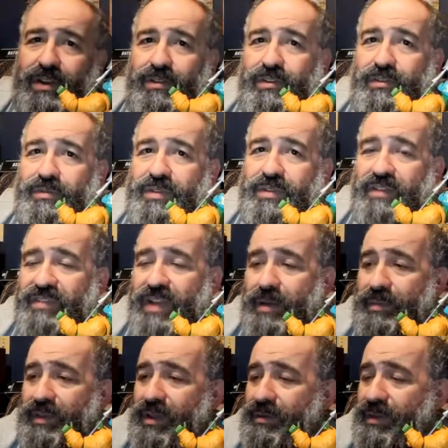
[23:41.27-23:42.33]
YouTube stuff down
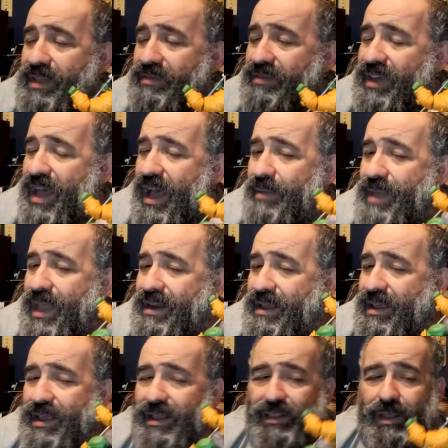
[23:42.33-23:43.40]
below. Leave a comment.
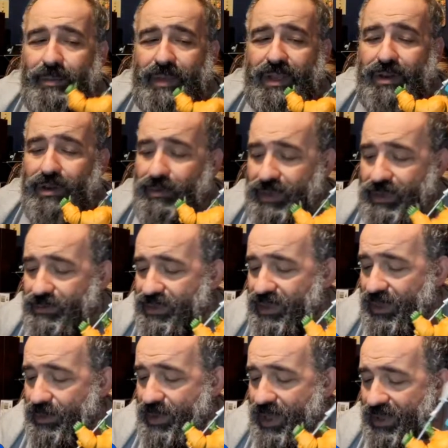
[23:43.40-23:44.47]
Let me know what you
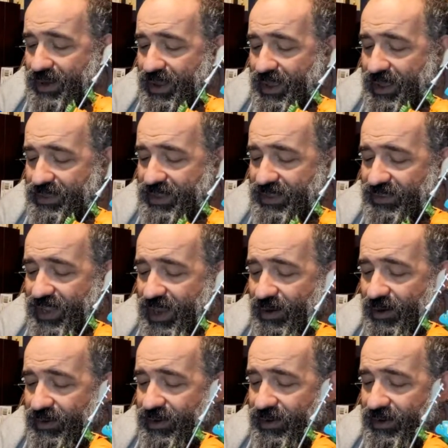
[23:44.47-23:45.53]
think about these
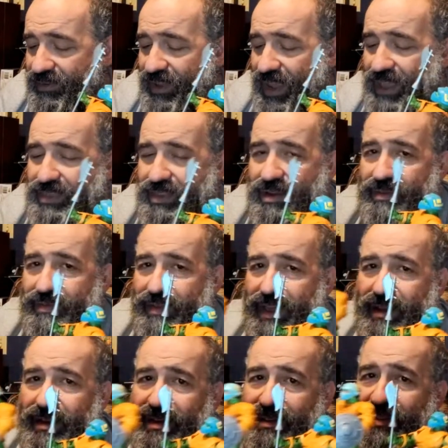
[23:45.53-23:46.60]
characters and their
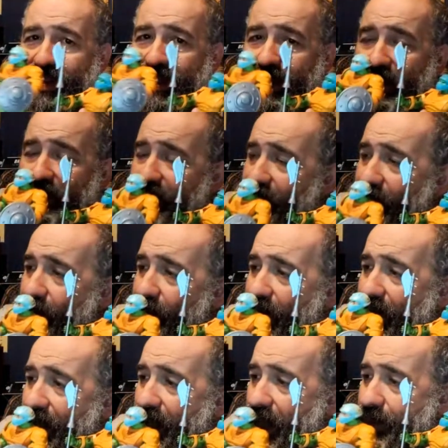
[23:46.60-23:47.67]
figures. So
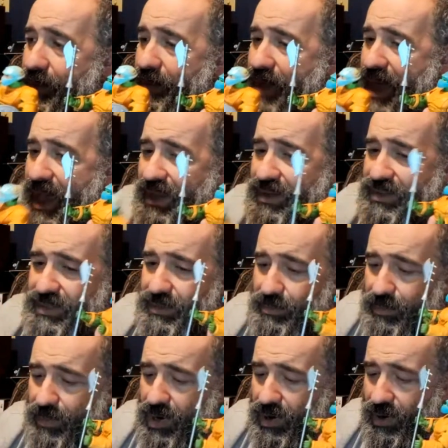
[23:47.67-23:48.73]
I'll be back
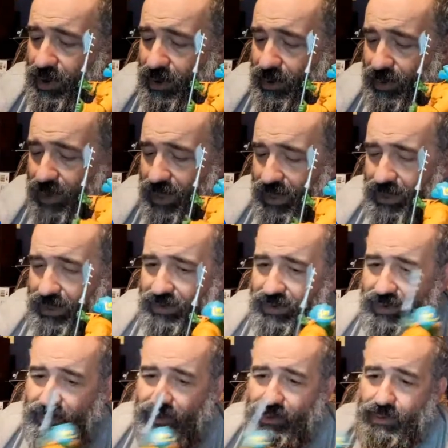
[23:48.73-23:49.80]
tomorrow to
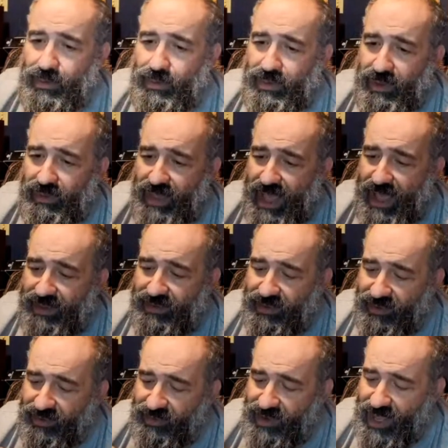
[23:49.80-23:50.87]
do the
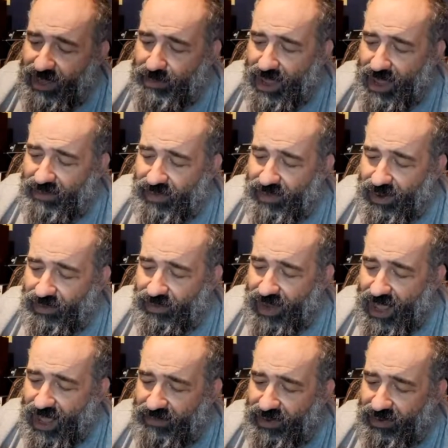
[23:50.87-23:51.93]
last Snake Man figure that
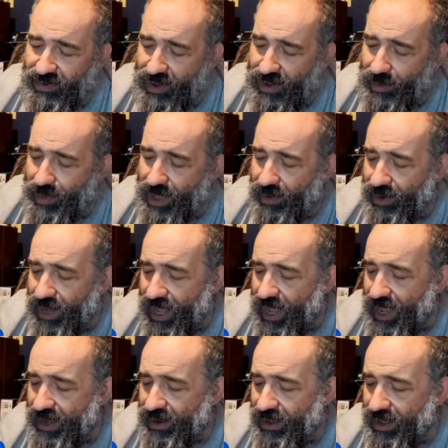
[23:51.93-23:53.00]
I have to talk about.
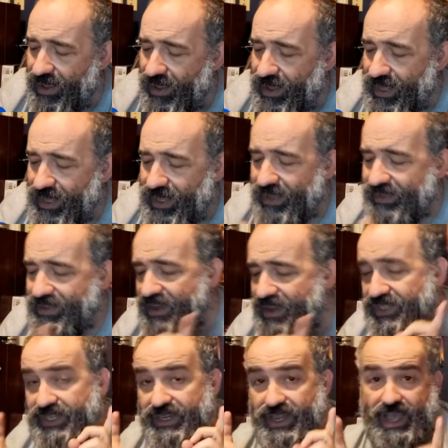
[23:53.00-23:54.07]
And it's
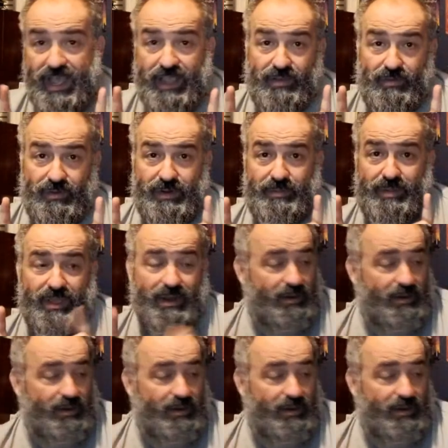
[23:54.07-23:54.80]
actually not going to be an